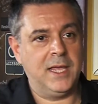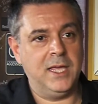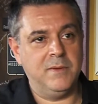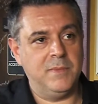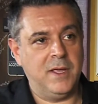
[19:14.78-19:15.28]

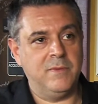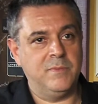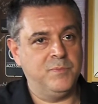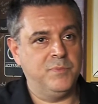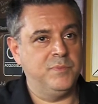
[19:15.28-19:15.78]
get them.
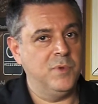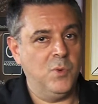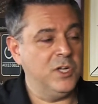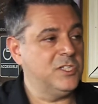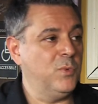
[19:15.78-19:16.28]

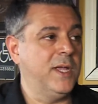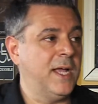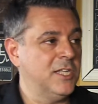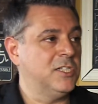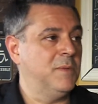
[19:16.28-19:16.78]
Once a week,
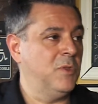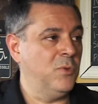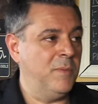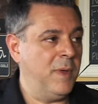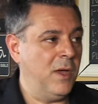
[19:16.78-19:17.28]
I get something
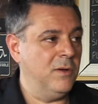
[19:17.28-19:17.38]
through the mail.